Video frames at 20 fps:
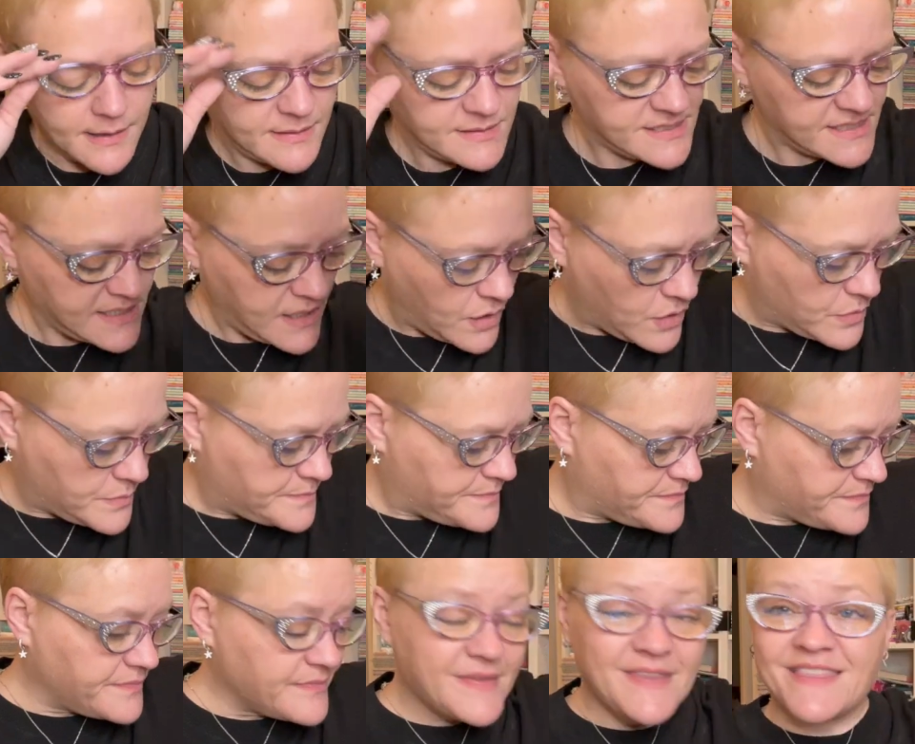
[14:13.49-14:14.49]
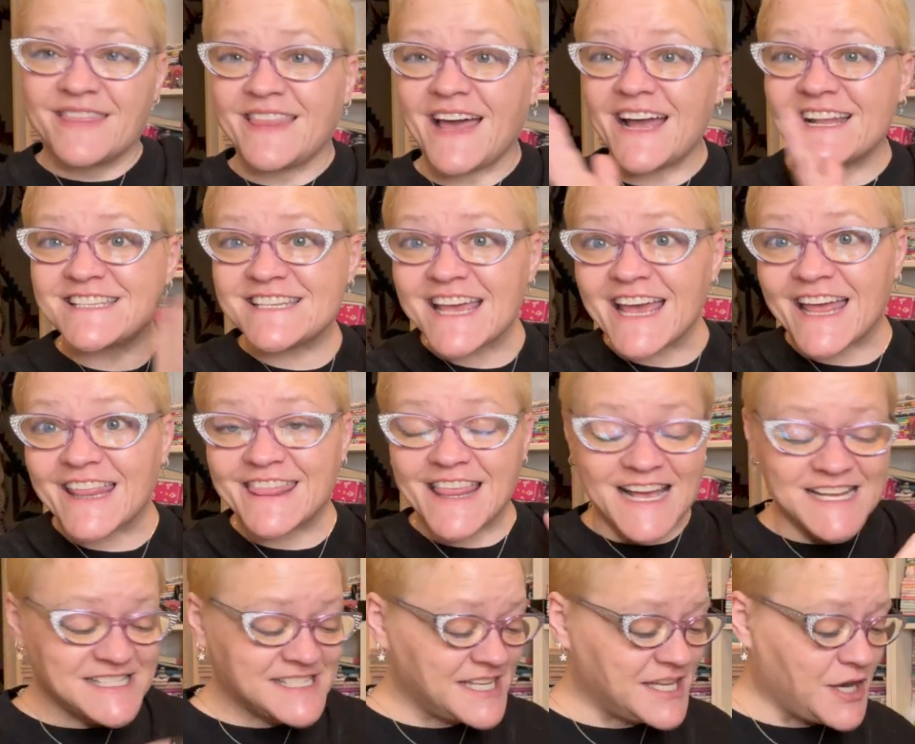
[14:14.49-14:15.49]
So that's it.
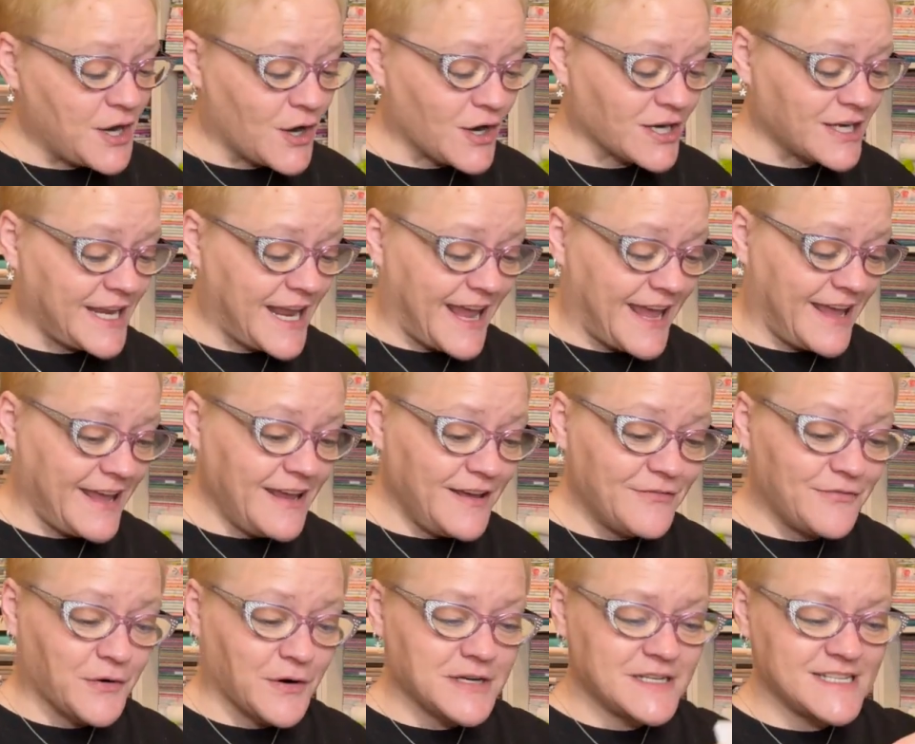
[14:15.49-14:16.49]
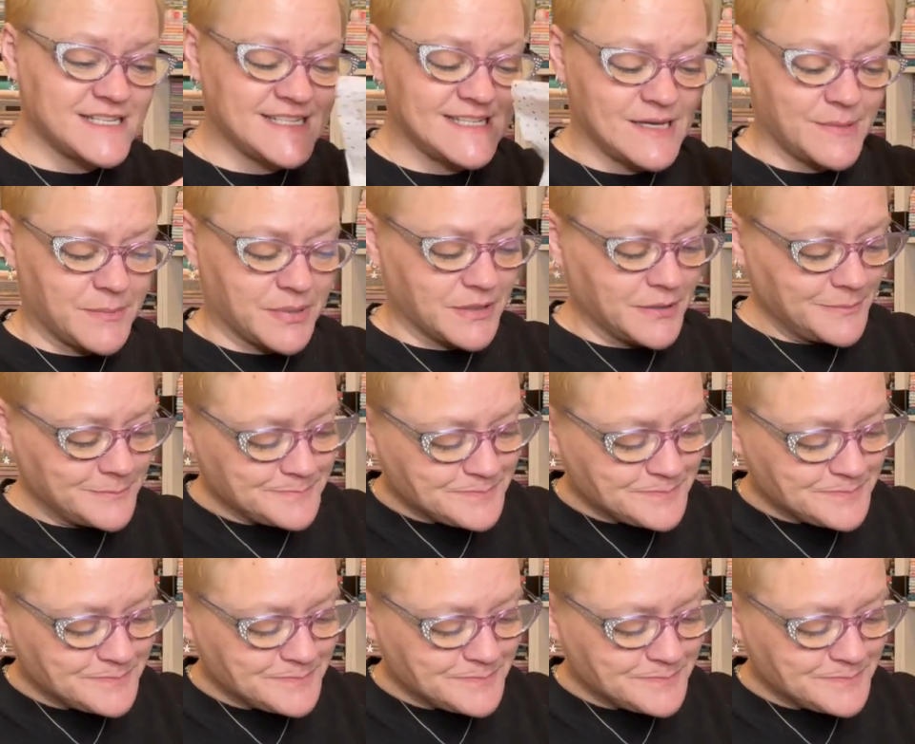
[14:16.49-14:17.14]
That's the Yarn Yay for December.